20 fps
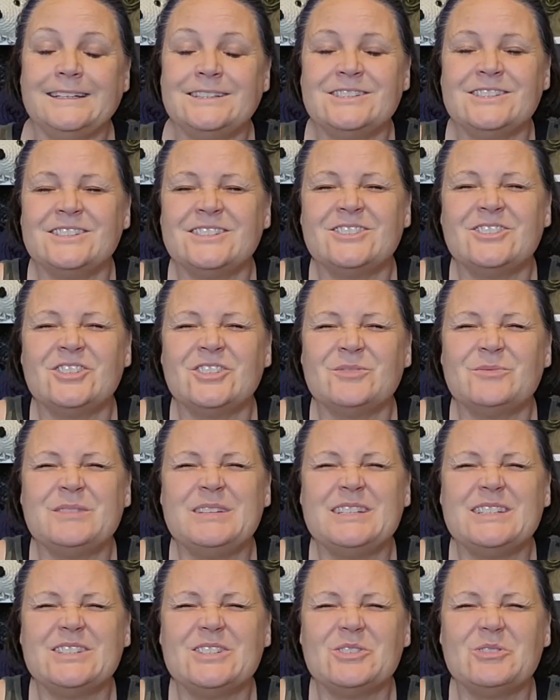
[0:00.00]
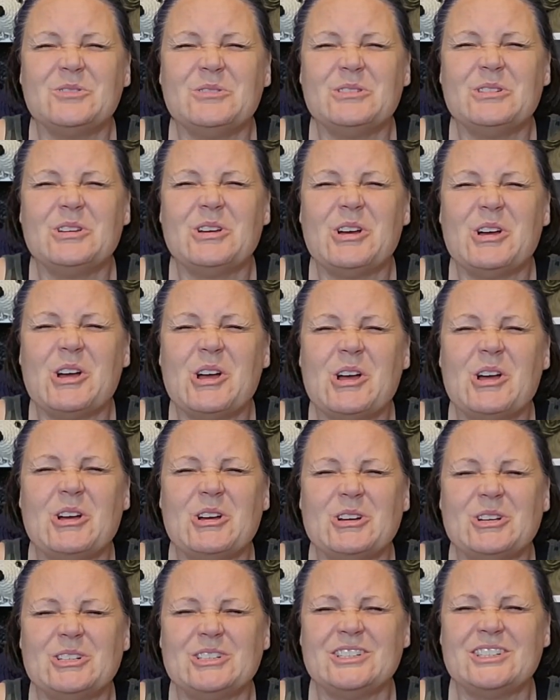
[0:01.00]
it just took me so
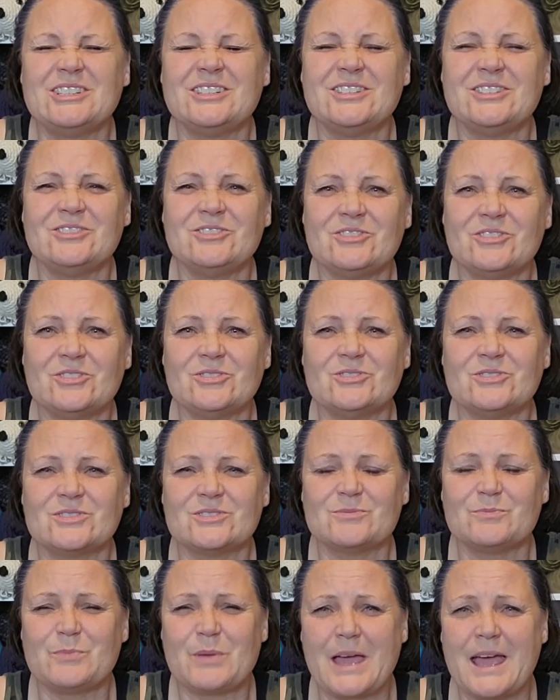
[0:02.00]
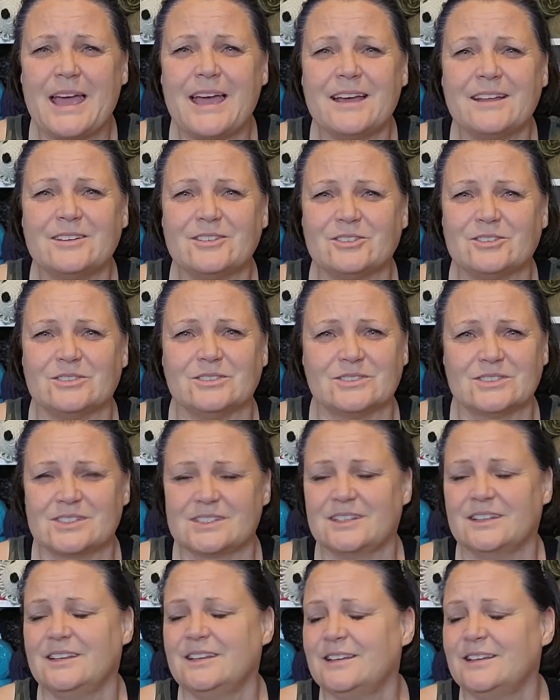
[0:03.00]
long to do those panels.